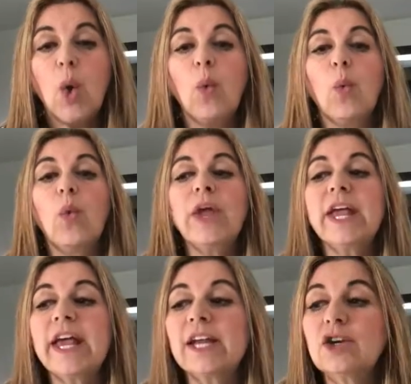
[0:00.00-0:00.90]
We
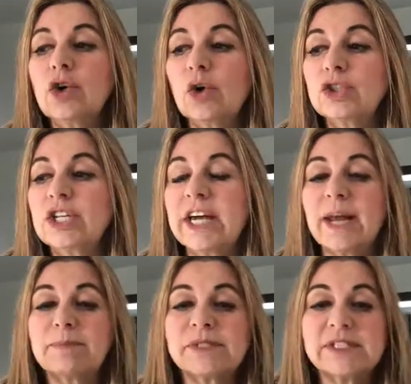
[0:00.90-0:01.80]
cannot get
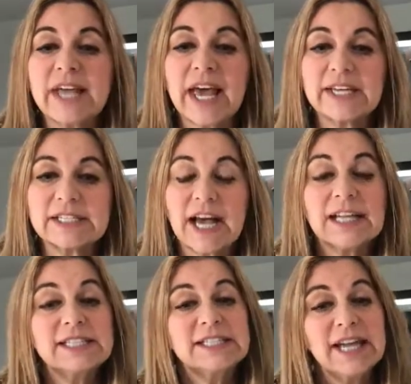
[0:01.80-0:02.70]
upset
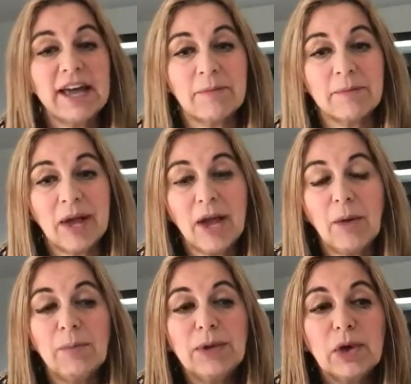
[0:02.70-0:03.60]
at them
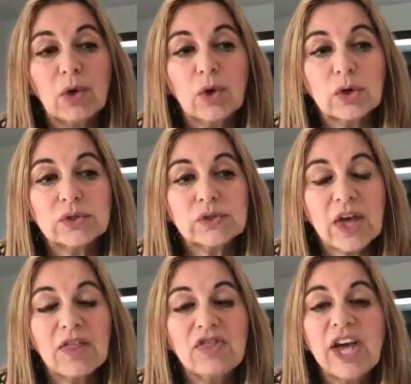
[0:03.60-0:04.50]
because
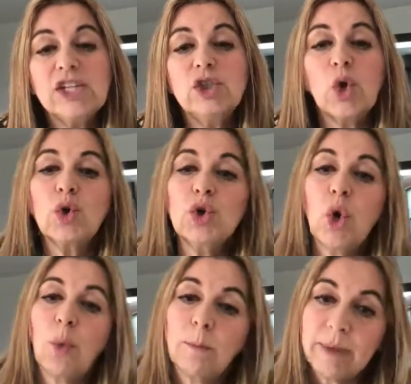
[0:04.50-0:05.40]
they don't
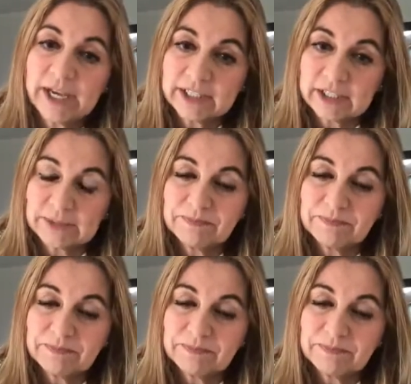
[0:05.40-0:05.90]
know better.